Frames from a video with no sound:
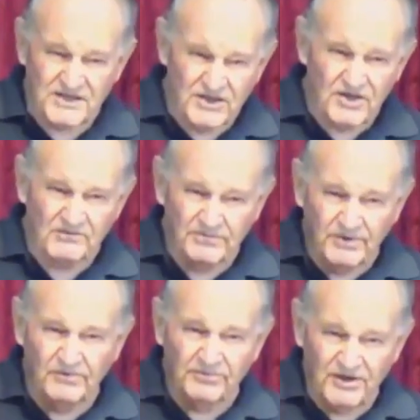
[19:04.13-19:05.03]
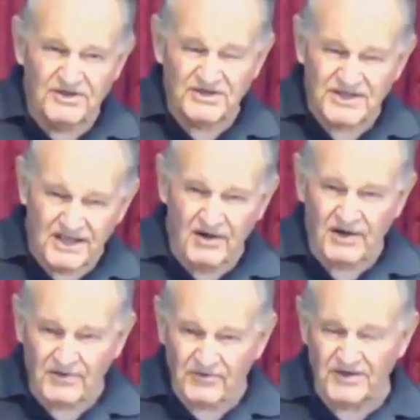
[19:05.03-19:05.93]
you can build bridges to go
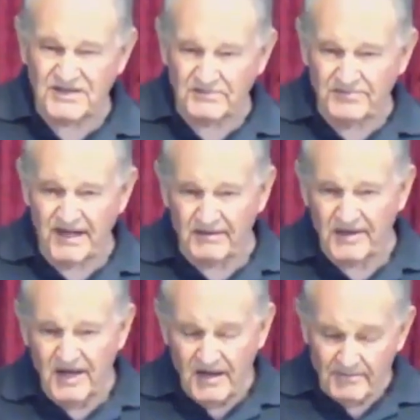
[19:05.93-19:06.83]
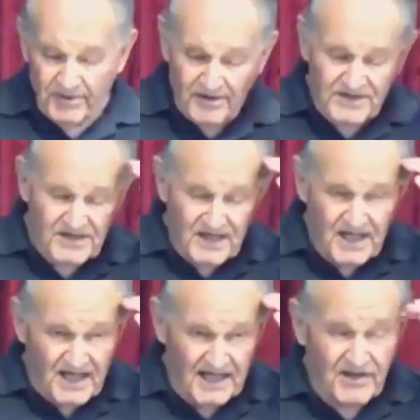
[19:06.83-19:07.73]
across to bring across
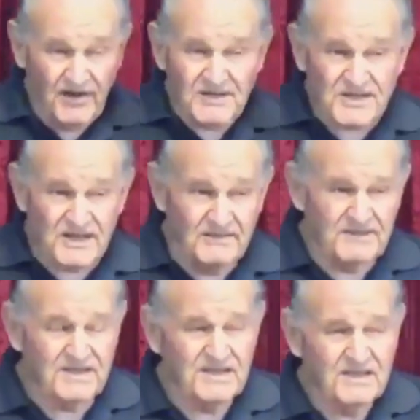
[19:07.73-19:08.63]
a concept.